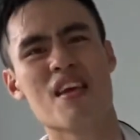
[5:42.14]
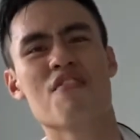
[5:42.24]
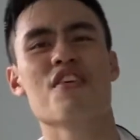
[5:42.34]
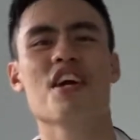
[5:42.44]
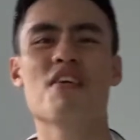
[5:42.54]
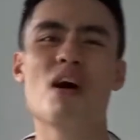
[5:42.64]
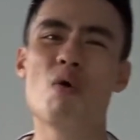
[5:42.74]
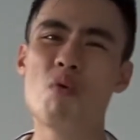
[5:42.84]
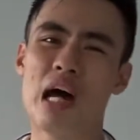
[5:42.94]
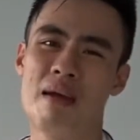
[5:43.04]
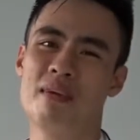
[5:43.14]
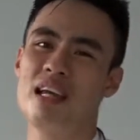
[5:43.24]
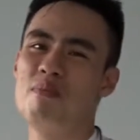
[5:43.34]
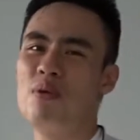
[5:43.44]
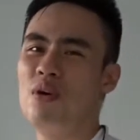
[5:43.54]
figure out what I'm
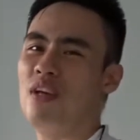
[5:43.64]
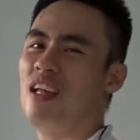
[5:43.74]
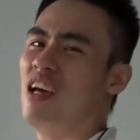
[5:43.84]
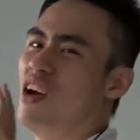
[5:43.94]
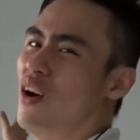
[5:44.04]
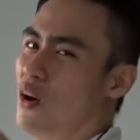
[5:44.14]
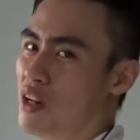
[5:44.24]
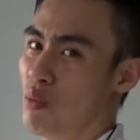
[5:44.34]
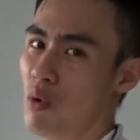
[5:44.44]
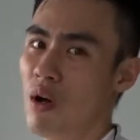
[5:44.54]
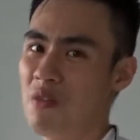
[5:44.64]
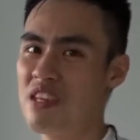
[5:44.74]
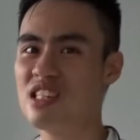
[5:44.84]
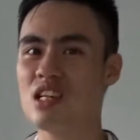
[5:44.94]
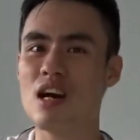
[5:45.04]
gonna put on the wall.
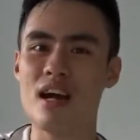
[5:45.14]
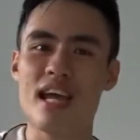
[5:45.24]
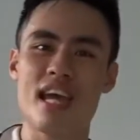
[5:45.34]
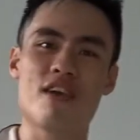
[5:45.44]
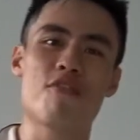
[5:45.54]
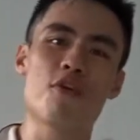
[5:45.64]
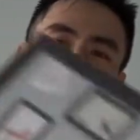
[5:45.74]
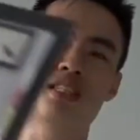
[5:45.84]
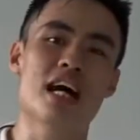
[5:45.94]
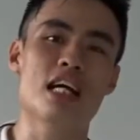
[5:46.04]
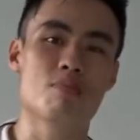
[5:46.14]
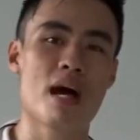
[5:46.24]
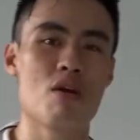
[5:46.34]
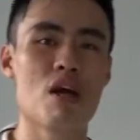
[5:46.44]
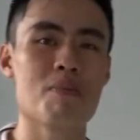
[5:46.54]
These are A4 size,
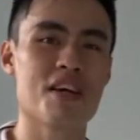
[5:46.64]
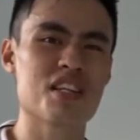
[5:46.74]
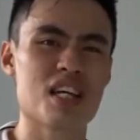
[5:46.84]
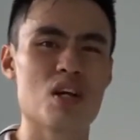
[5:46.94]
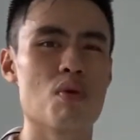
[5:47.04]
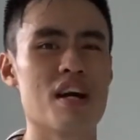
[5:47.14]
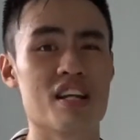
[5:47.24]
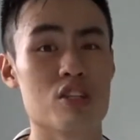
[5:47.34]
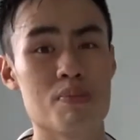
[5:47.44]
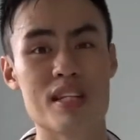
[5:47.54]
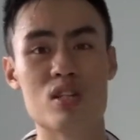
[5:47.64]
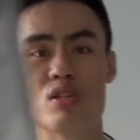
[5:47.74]
by the way, because I don't want it to be